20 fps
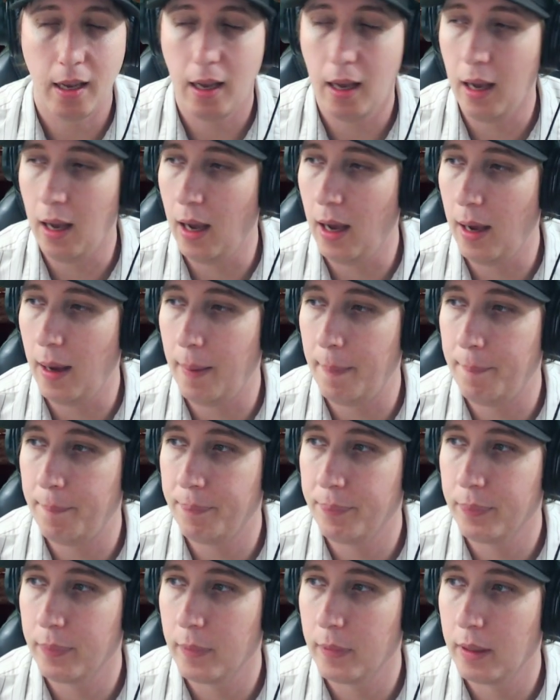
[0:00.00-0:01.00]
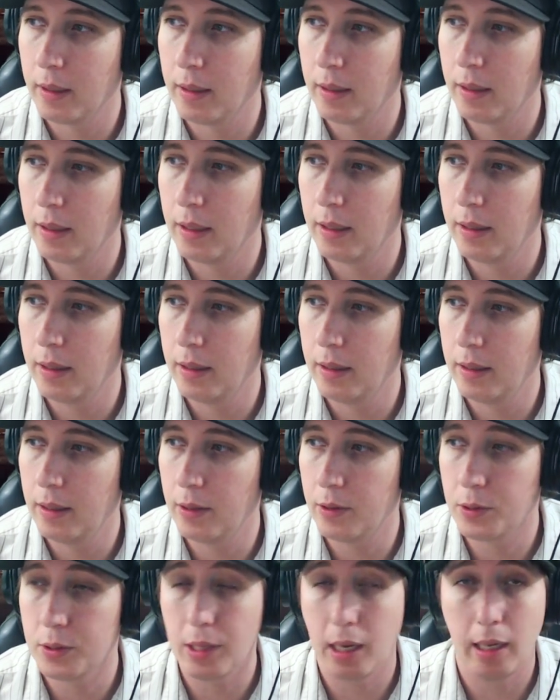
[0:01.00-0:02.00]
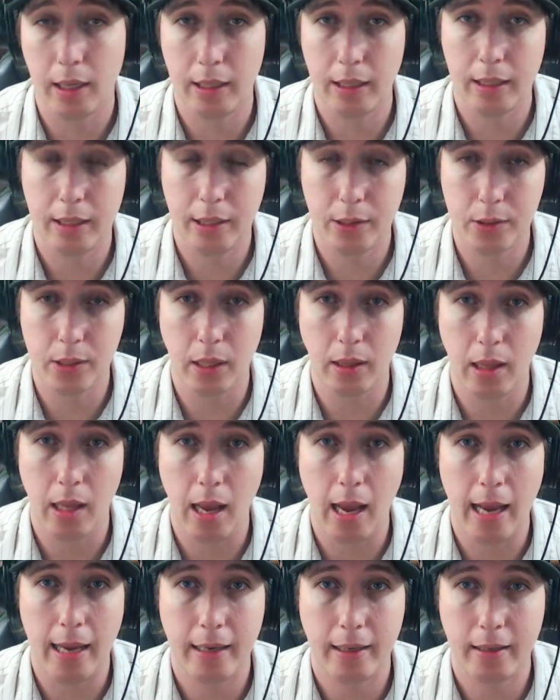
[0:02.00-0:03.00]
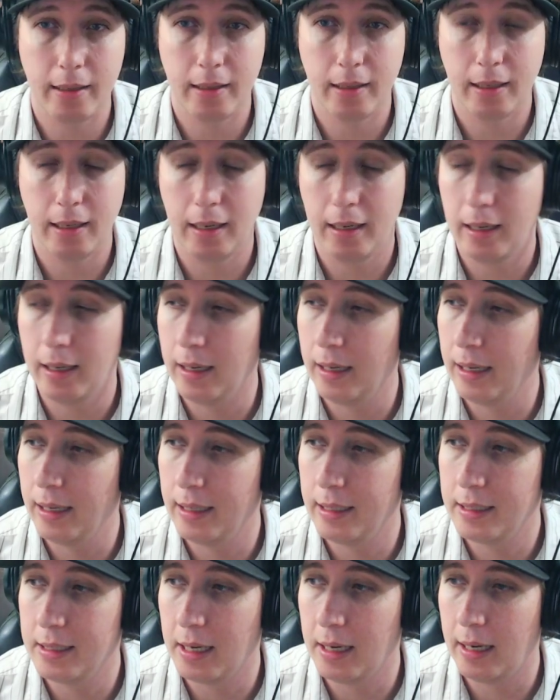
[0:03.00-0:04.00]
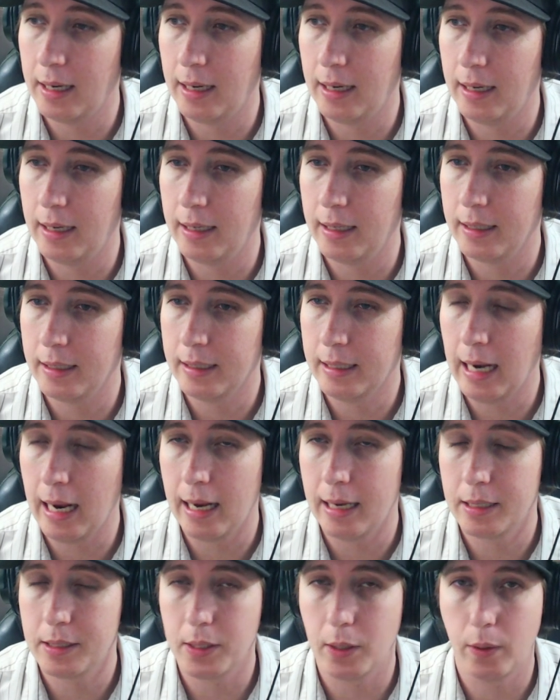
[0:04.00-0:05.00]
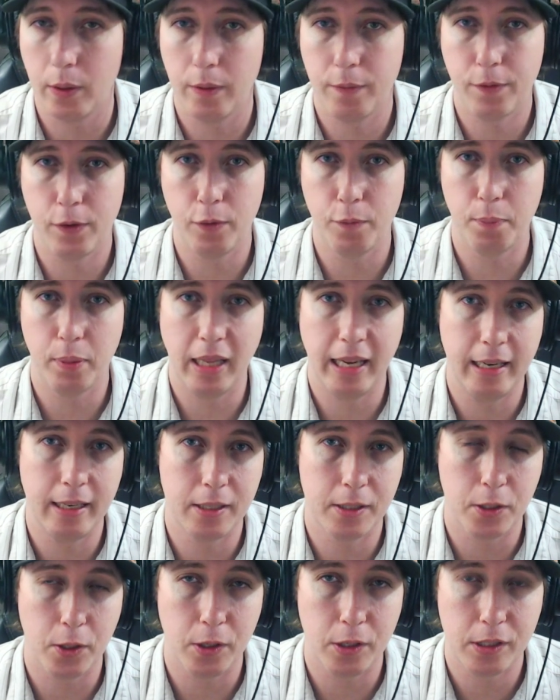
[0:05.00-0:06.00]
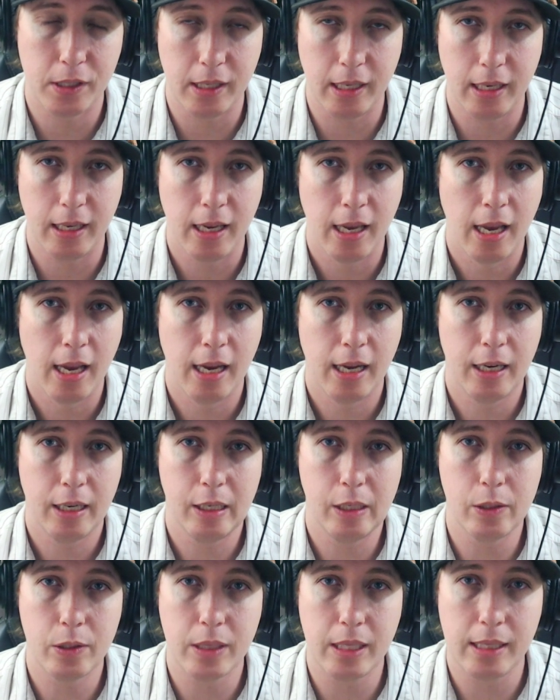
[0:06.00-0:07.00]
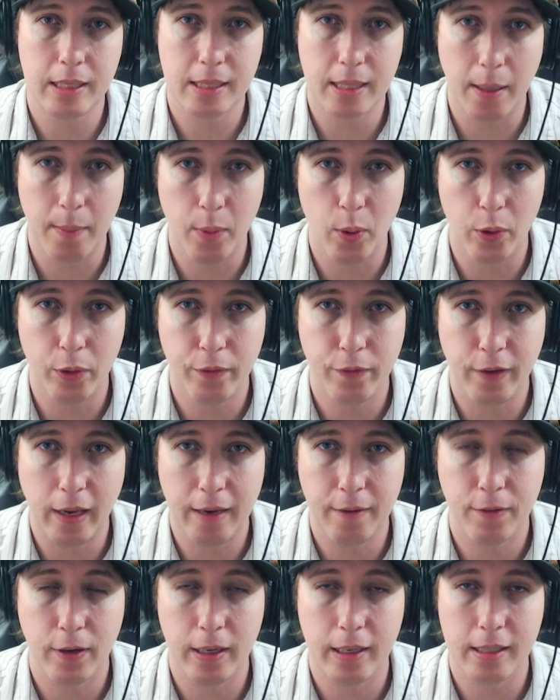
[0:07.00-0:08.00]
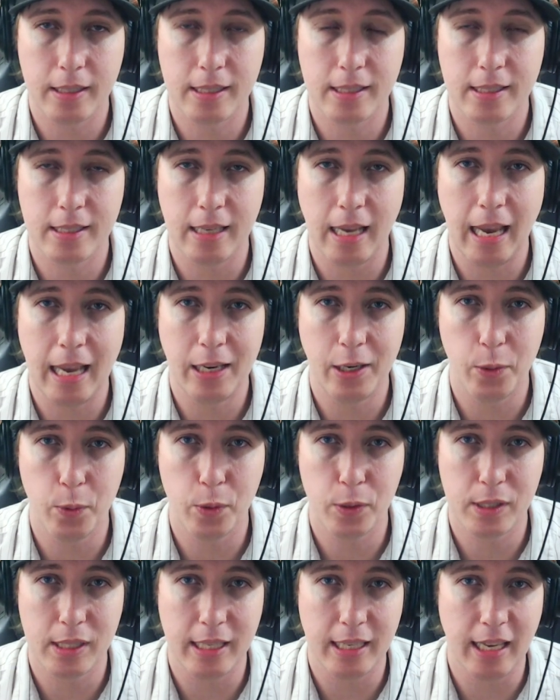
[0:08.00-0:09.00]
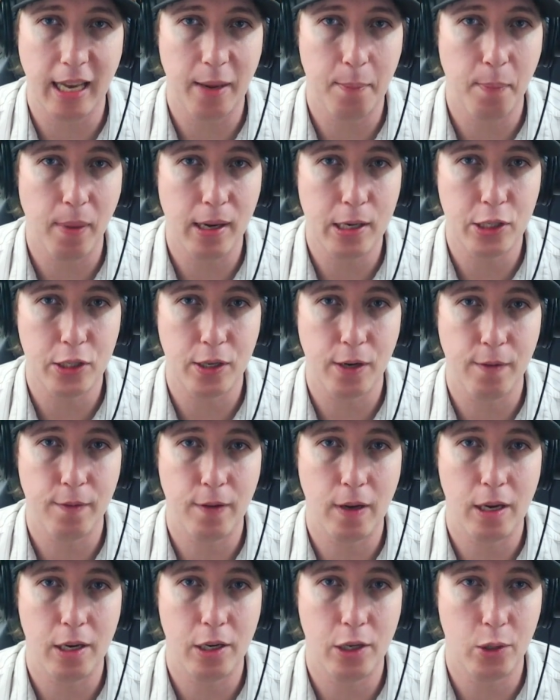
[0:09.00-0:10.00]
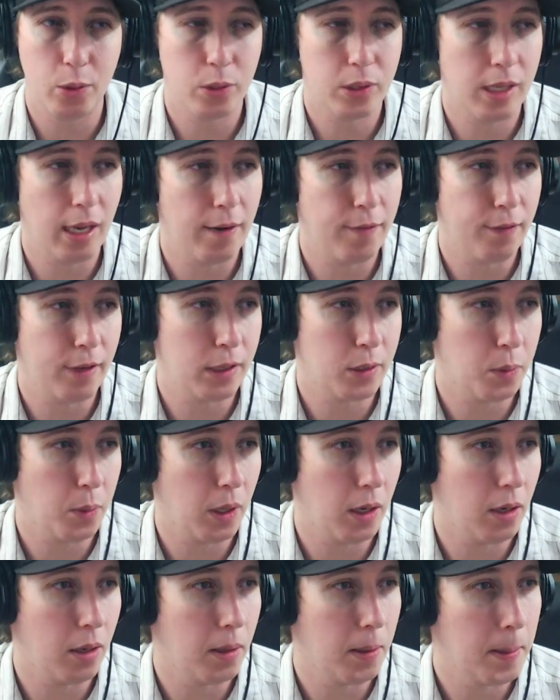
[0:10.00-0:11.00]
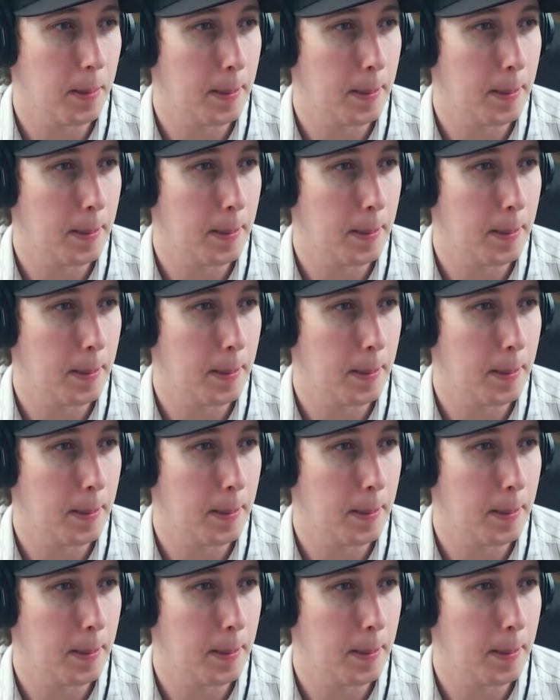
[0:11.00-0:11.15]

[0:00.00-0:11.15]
There's a lot. Yeah, so if you've played Insurgency, you'll see some old favorites, and you will see a bunch of new stuff as well.